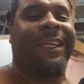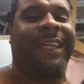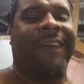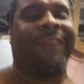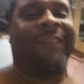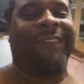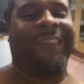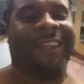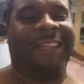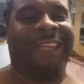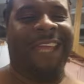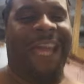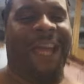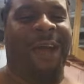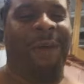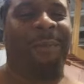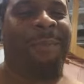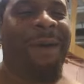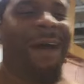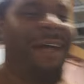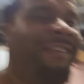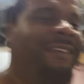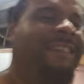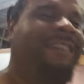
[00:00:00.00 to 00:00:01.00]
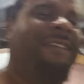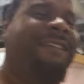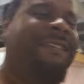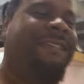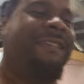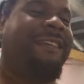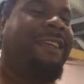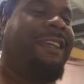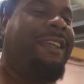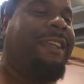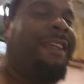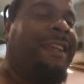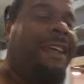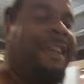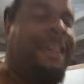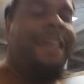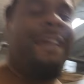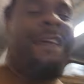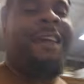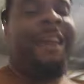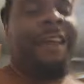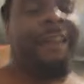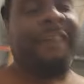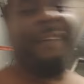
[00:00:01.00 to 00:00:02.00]
be giving a damn about this shit.
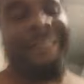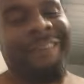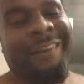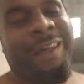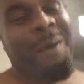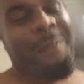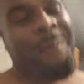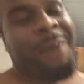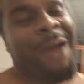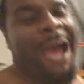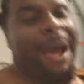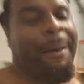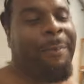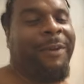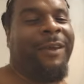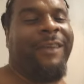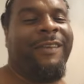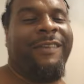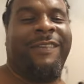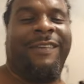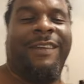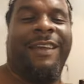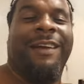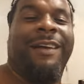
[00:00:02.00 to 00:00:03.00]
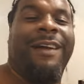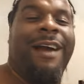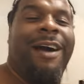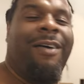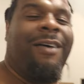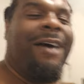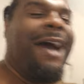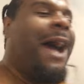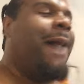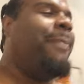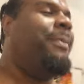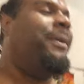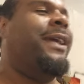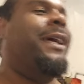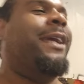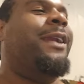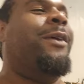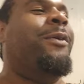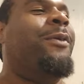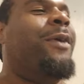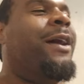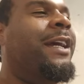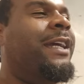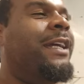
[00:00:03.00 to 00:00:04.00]
If something happen, the shit gonna happen
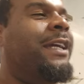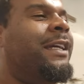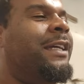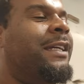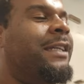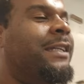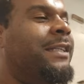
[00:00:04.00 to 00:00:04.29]
anyway.